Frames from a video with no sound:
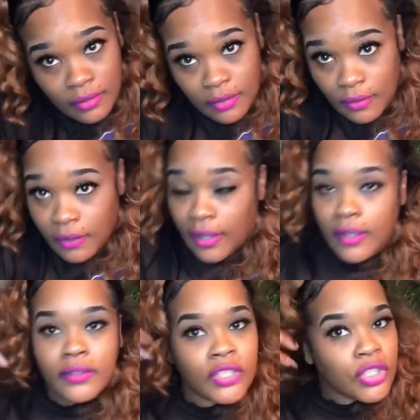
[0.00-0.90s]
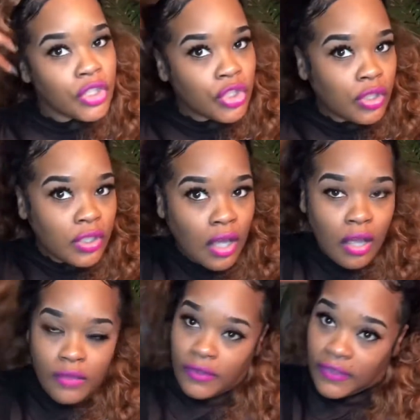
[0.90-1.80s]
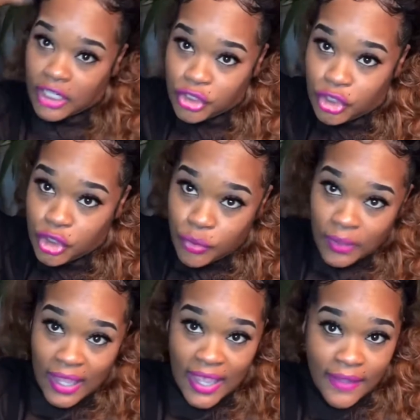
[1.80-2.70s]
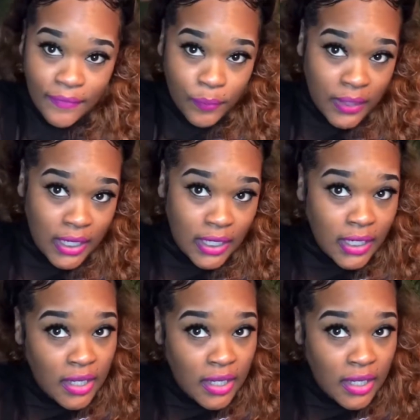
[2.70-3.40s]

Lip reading: Okay, just to show y'all the things you can do with a half a wig